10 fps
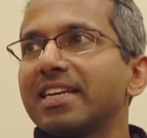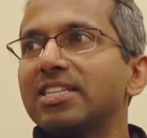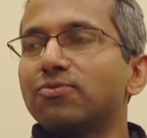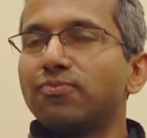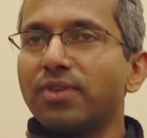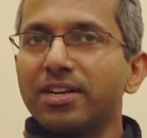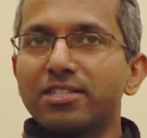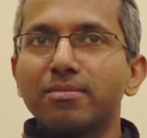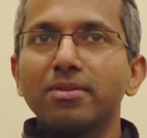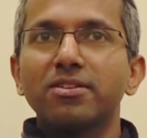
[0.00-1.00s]
It's very
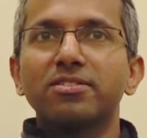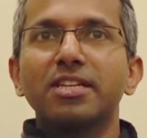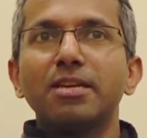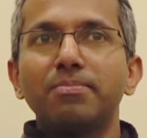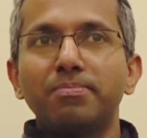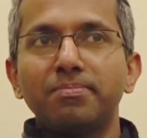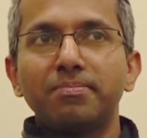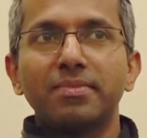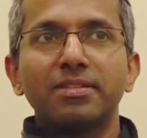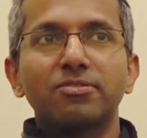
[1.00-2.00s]
similar to sleep,
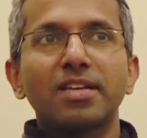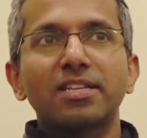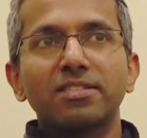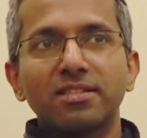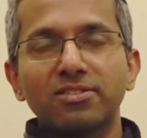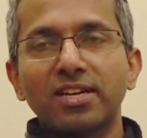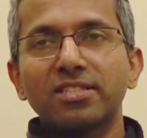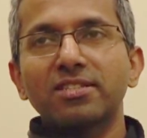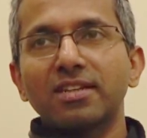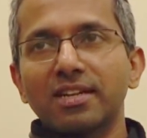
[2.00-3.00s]
so that's the
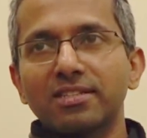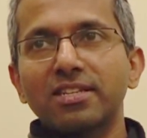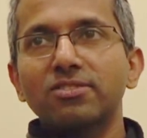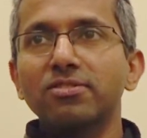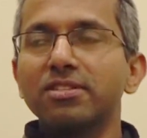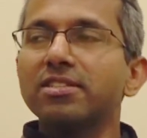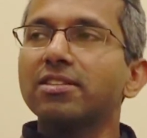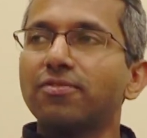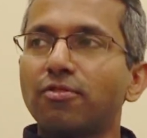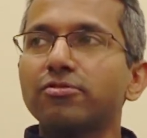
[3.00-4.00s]
transcendental state. So these are
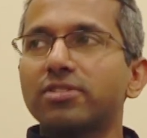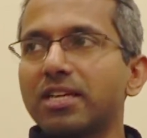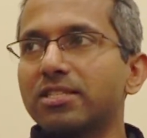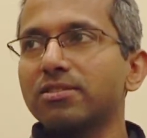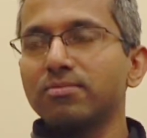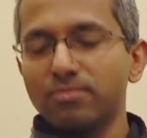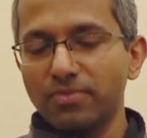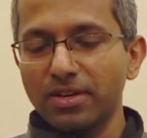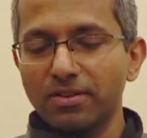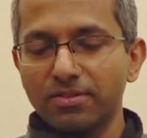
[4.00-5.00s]
the 4 states.
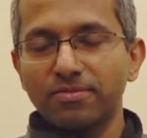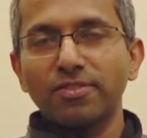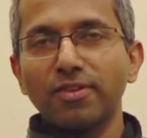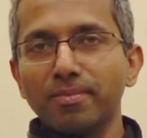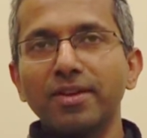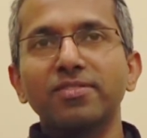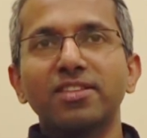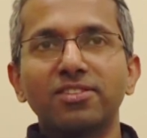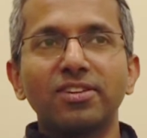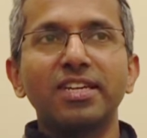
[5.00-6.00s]
We are familiar with the
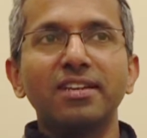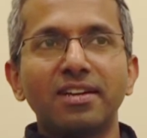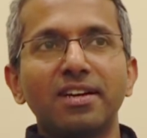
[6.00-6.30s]
3.